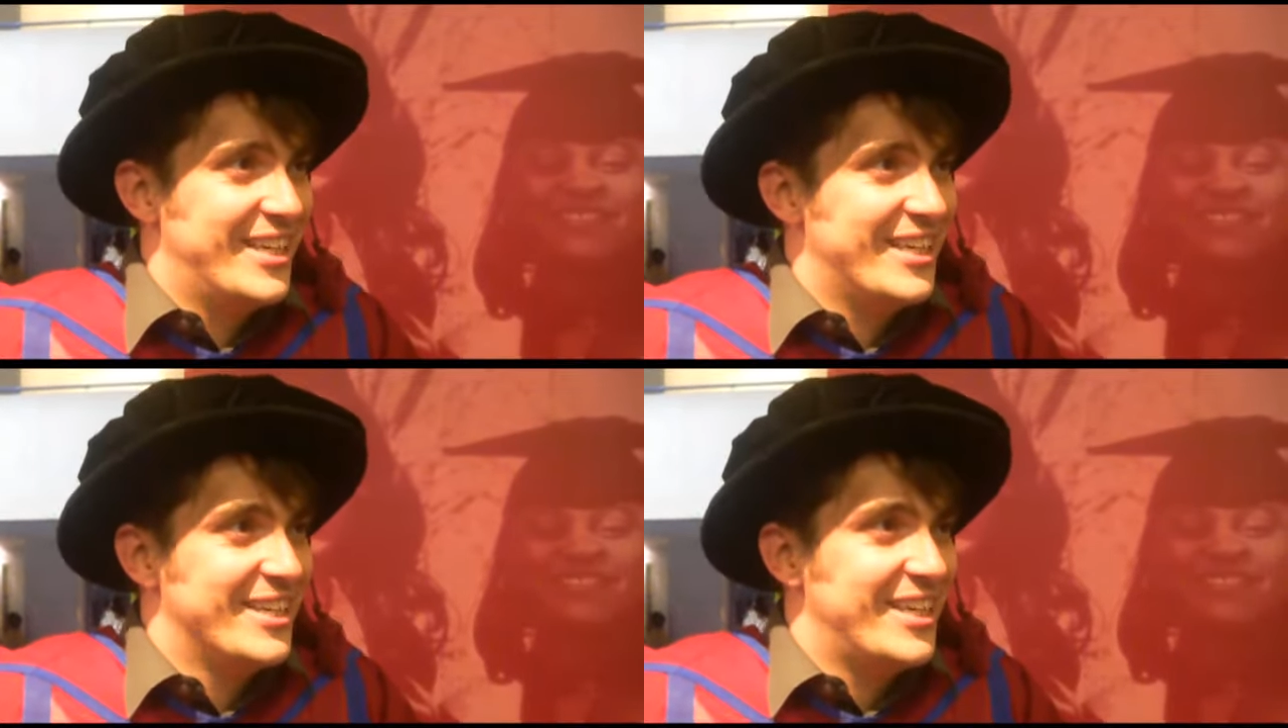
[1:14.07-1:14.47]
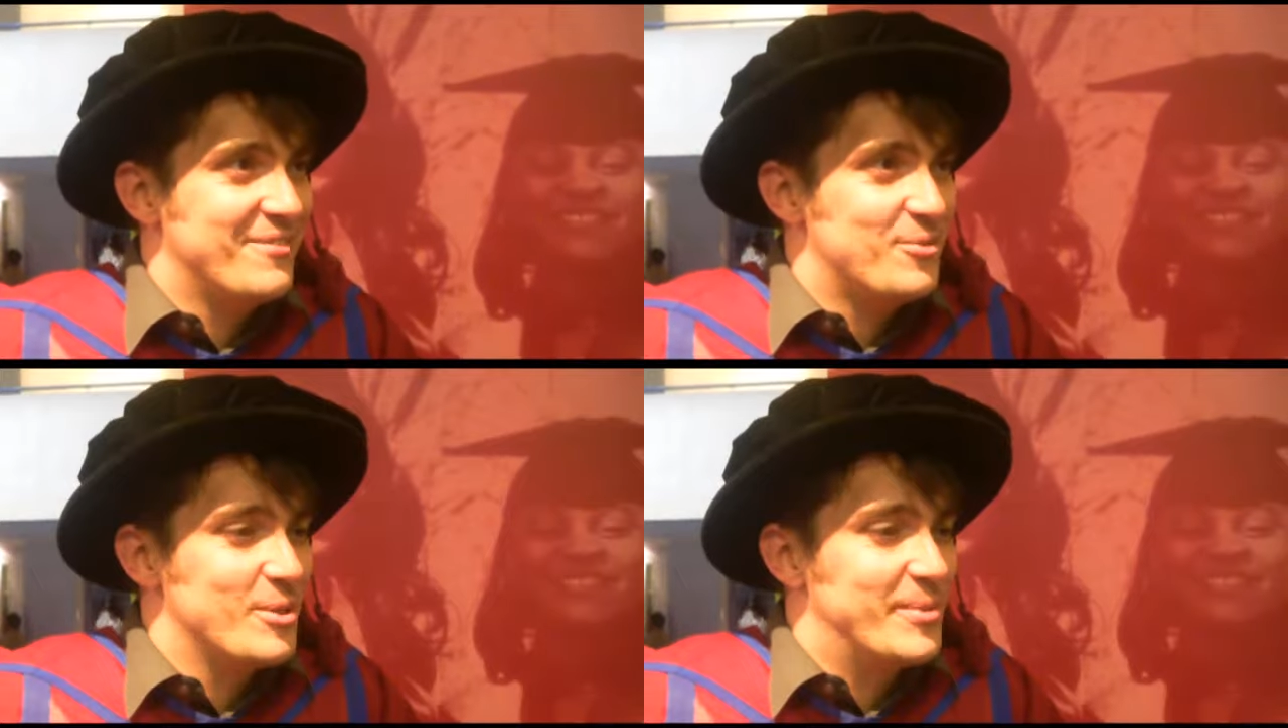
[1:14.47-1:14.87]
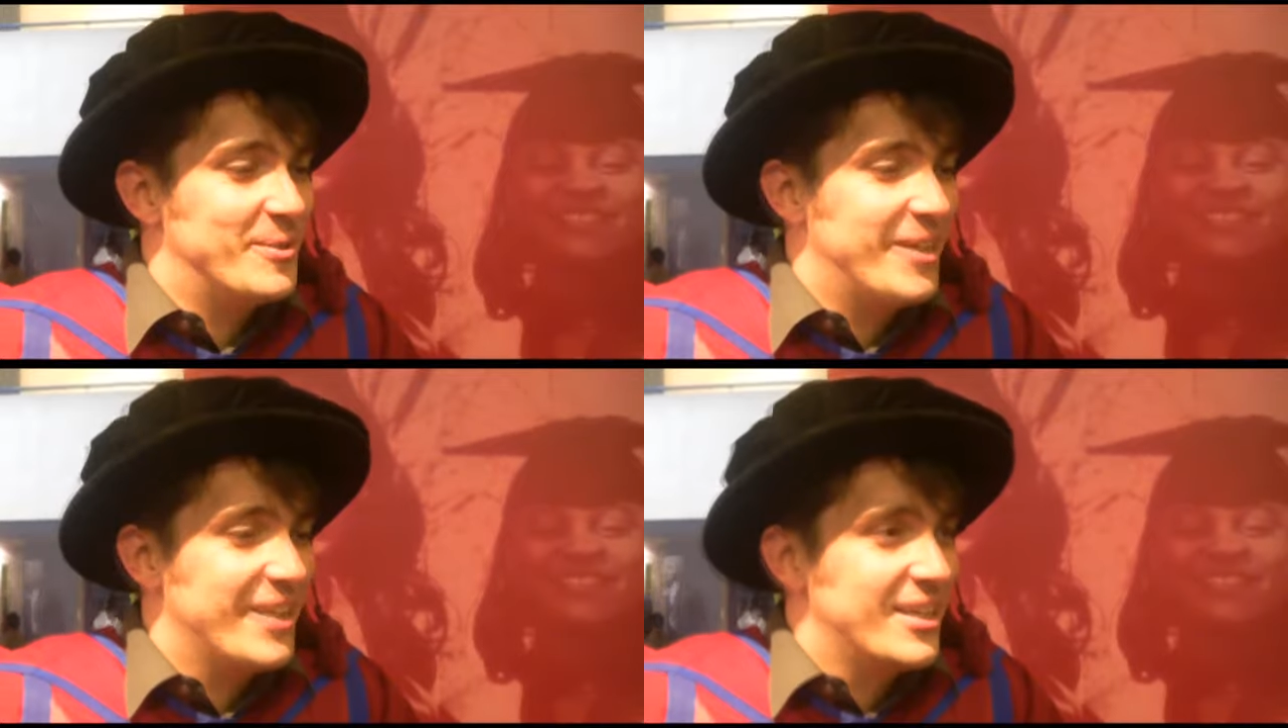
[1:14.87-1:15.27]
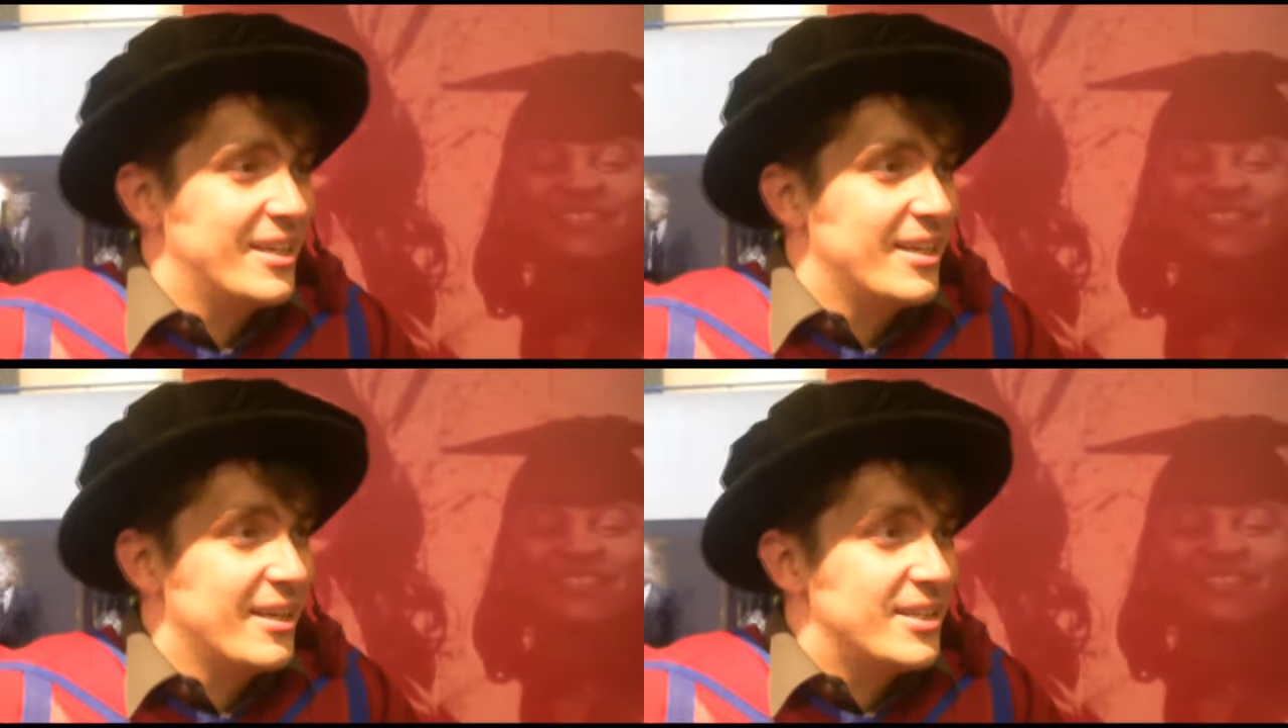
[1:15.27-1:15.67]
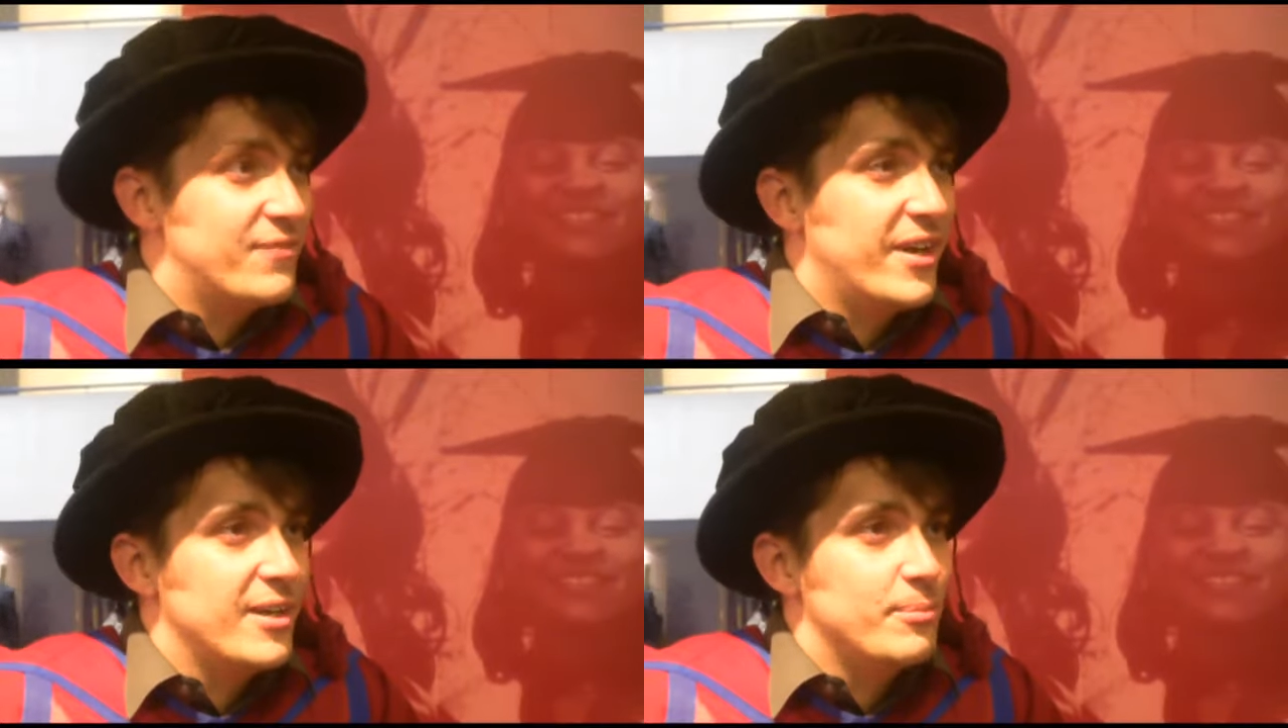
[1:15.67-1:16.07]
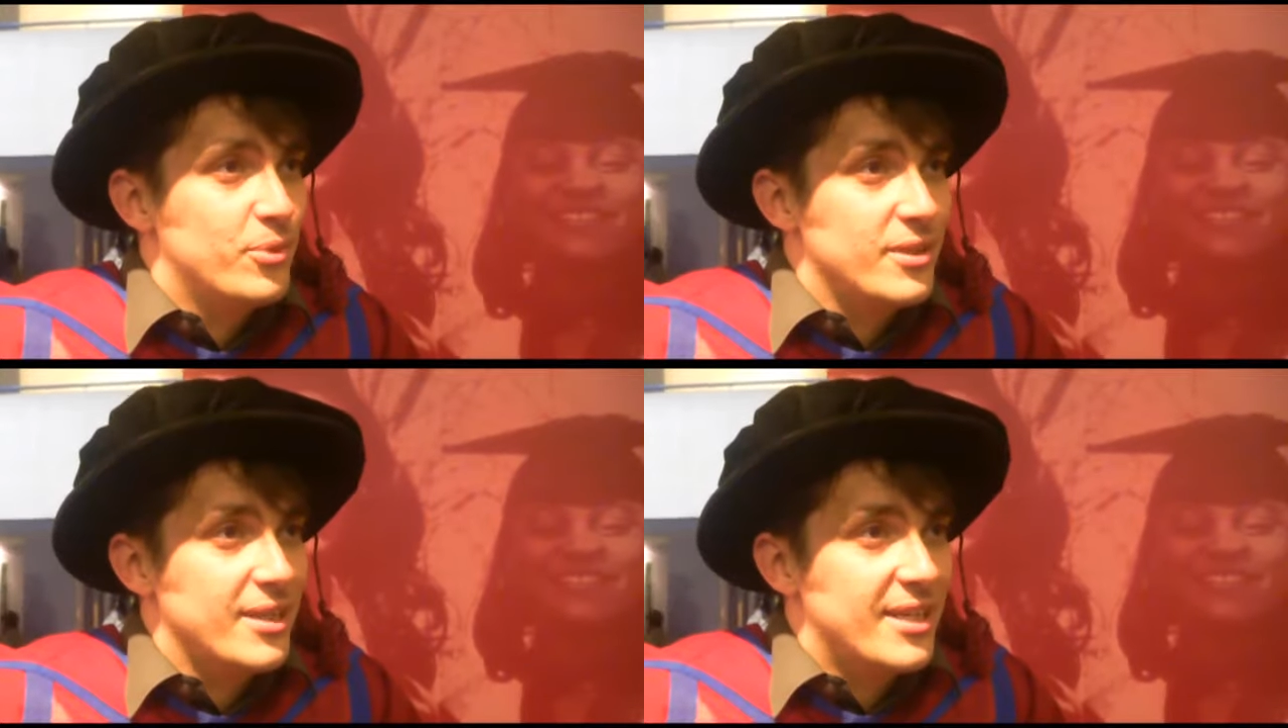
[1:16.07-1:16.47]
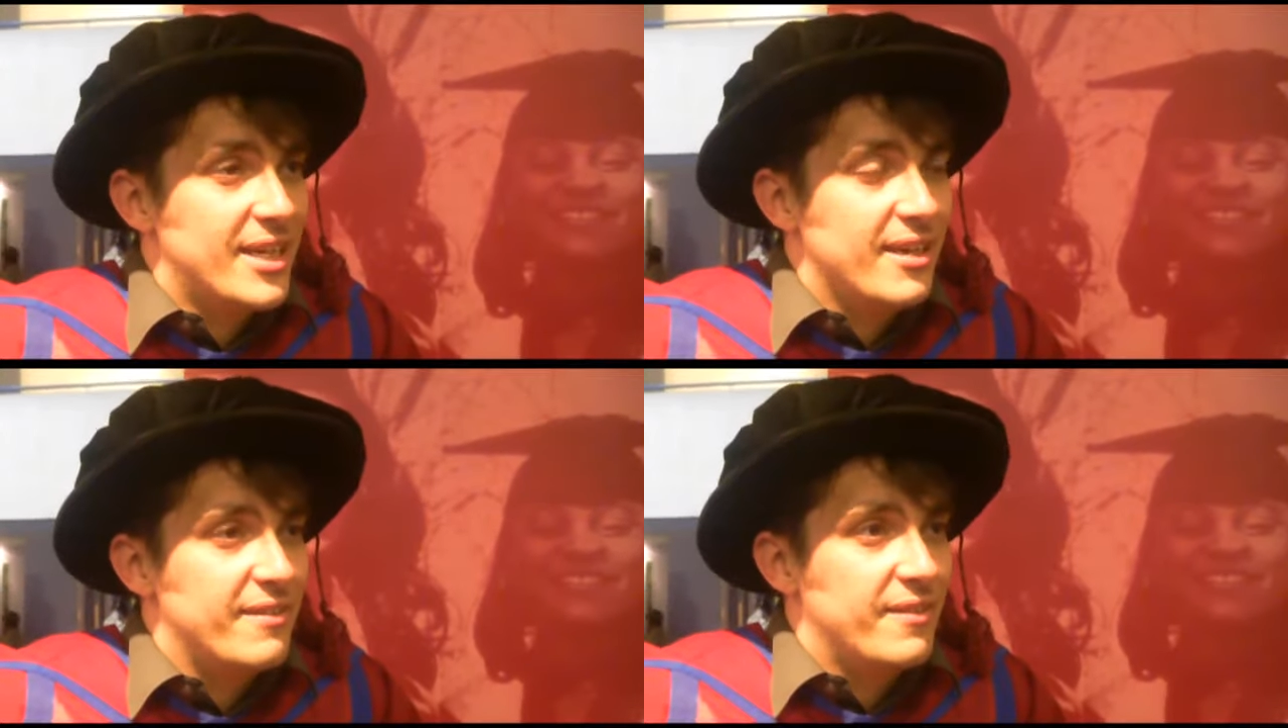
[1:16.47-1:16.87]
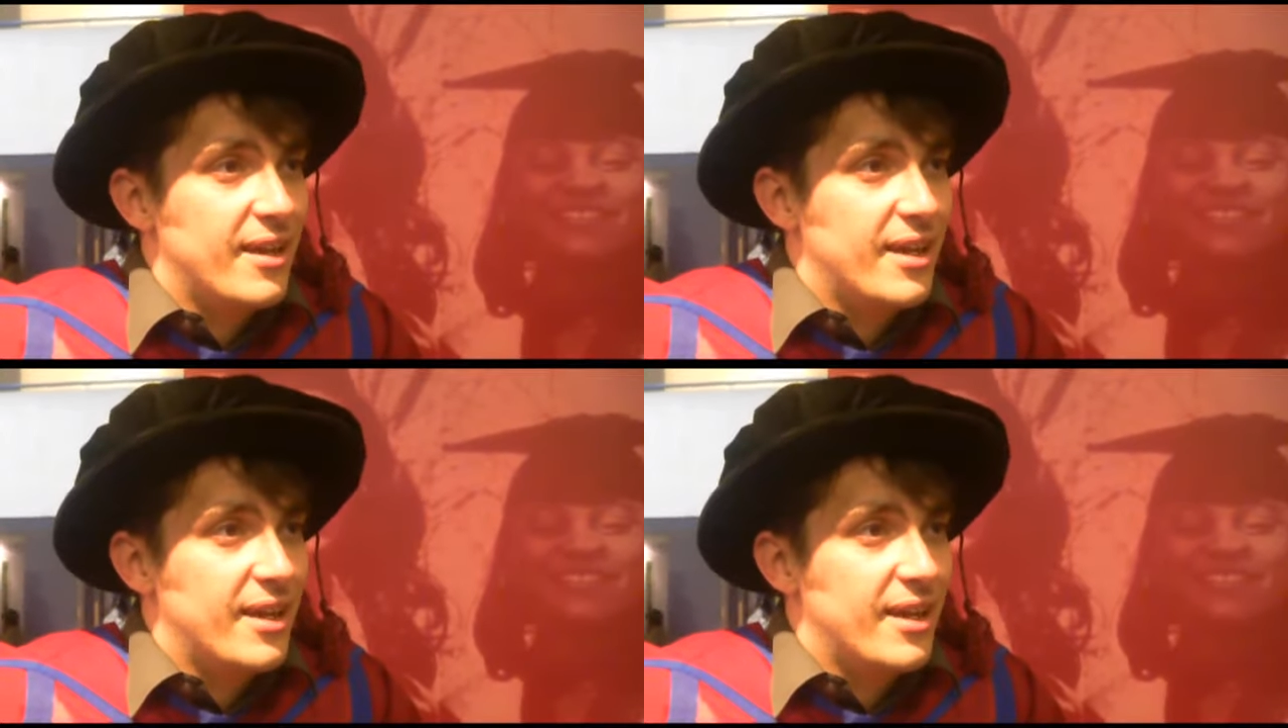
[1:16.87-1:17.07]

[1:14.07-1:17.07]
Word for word: in an informal way. So it's very important that I've,